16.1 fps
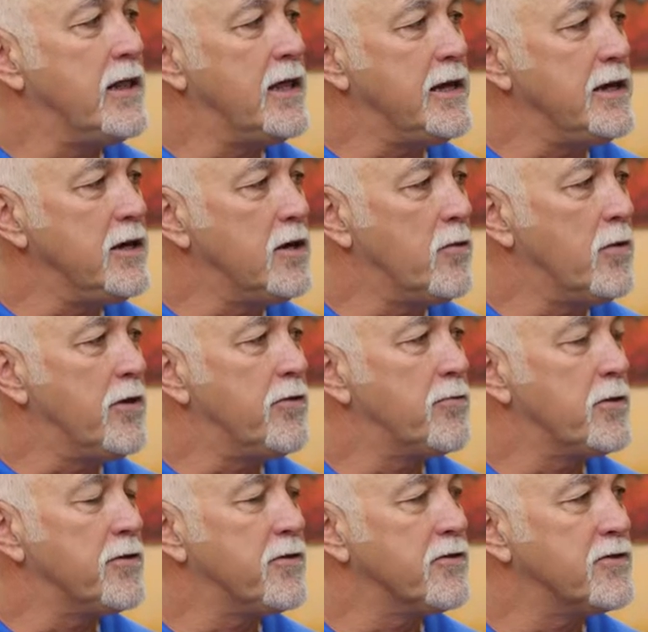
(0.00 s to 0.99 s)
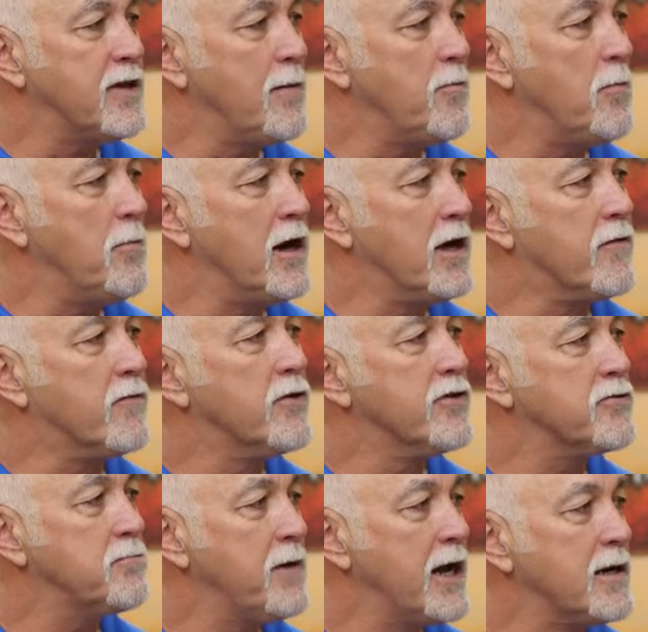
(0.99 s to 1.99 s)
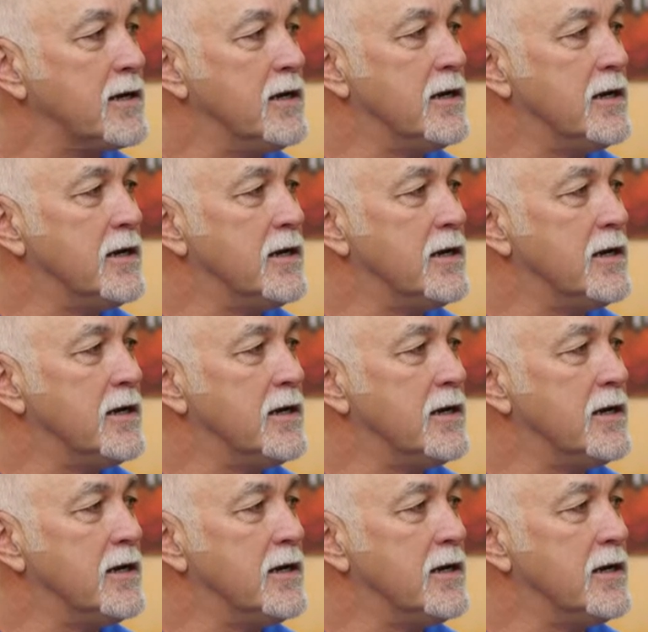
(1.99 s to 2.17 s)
they deal with the same amount of respect